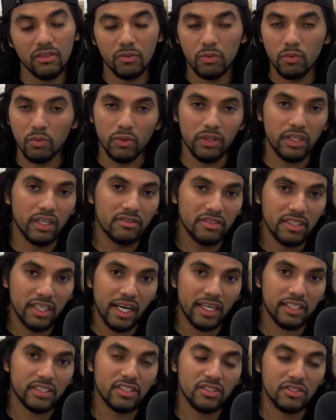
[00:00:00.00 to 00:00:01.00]
Whatever
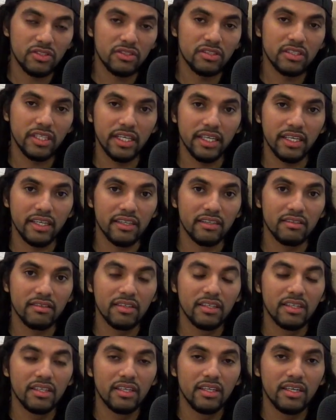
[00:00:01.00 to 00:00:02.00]
action you're
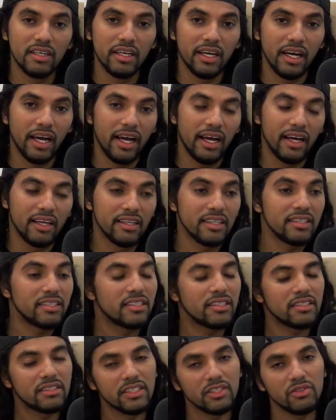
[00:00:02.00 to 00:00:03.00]
taking, and let's
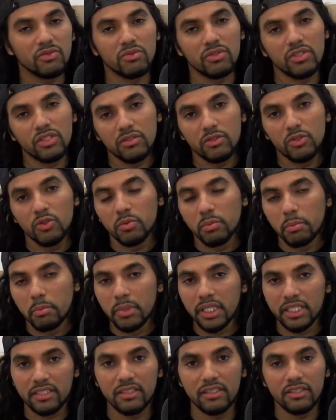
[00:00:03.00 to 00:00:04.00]
just say you
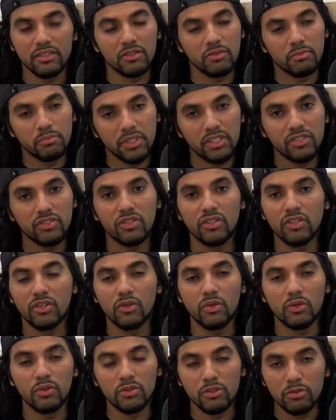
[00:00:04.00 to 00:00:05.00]
miss it, you miss your
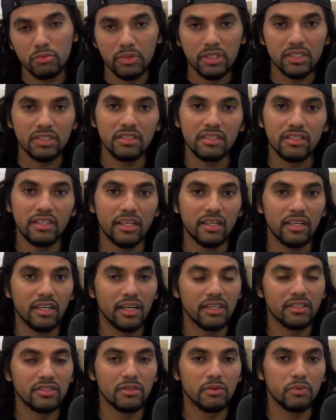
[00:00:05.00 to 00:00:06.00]
goal, you miss your
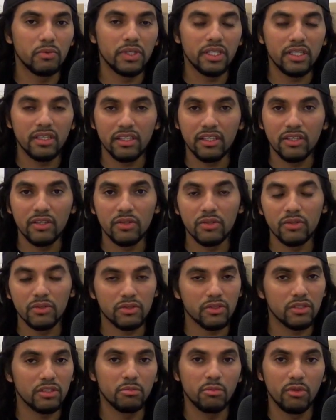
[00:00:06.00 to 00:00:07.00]
deadline, your weekly
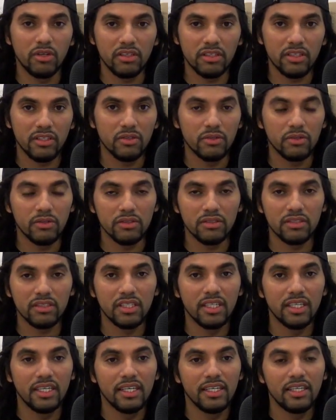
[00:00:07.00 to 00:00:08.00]
goals or your monthly goals,
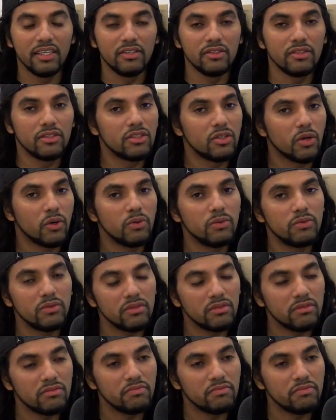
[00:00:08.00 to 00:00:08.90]
don't